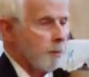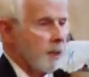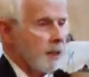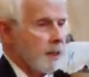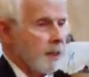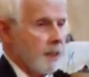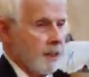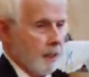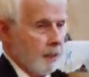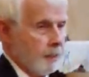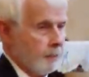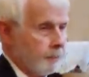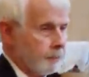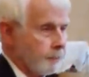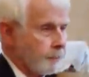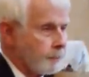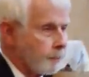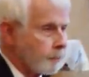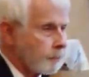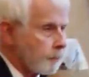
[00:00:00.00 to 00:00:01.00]
big deal.
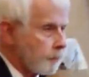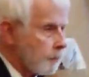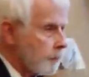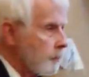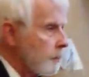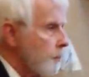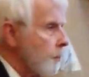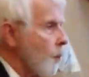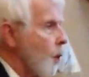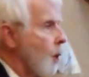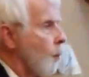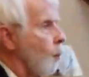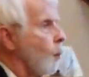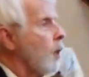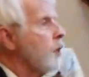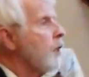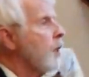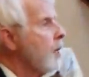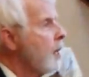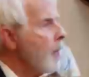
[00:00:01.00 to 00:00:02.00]

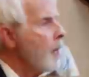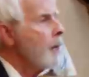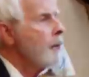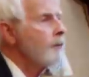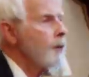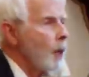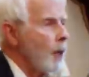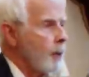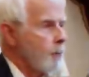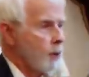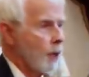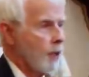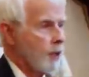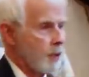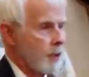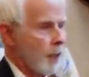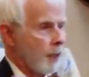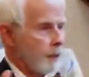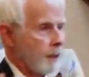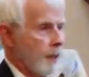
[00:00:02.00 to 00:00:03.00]
When you have
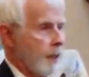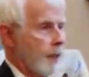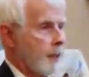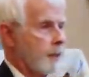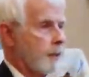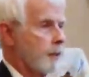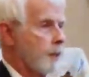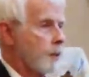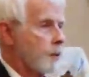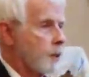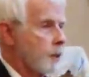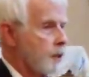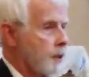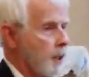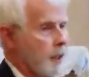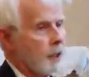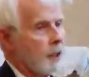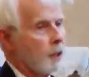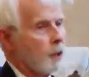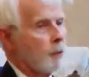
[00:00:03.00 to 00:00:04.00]
libraries like that, there's a
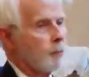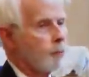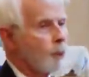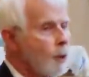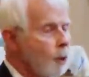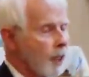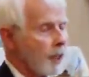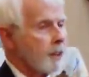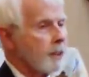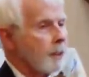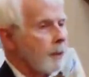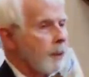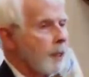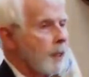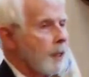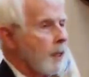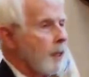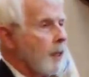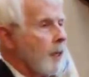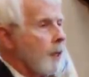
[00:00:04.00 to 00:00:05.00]
technical point.
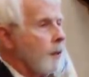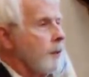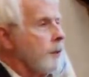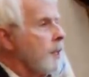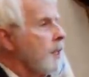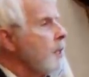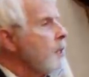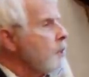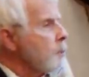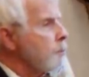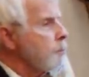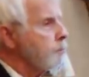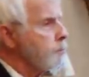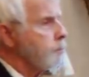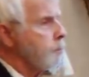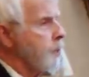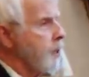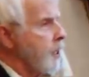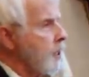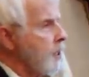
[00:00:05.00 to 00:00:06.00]
These,
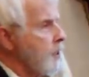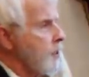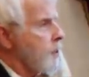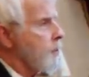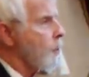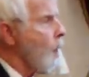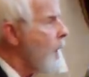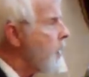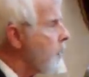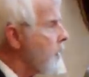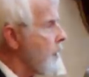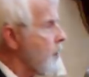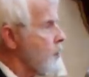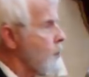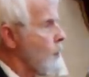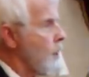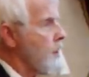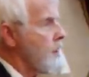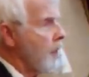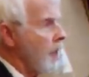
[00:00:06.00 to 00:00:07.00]
these writings
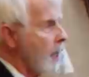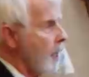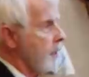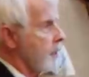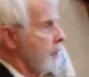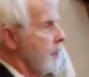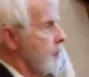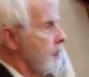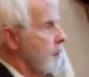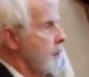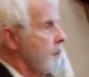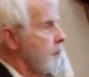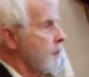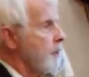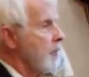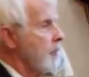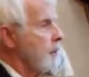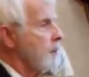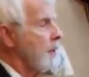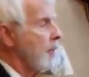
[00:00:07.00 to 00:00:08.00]
were not
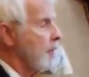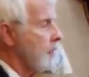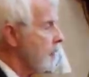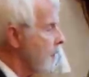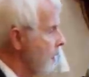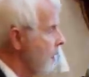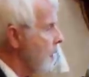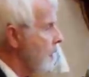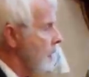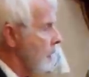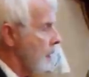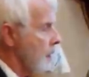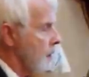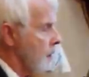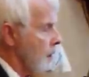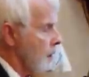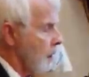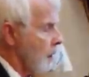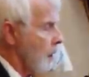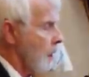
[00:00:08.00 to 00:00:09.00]
being
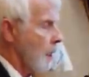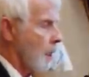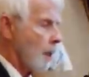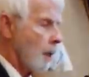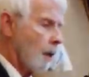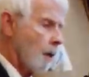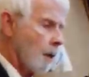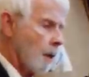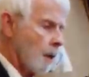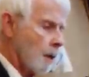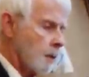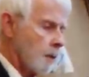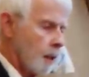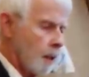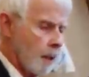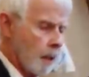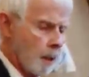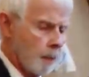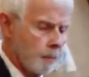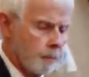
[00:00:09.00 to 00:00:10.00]
maintained on
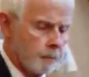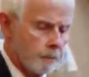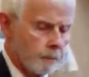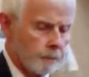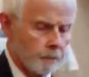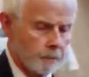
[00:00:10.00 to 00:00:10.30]
um,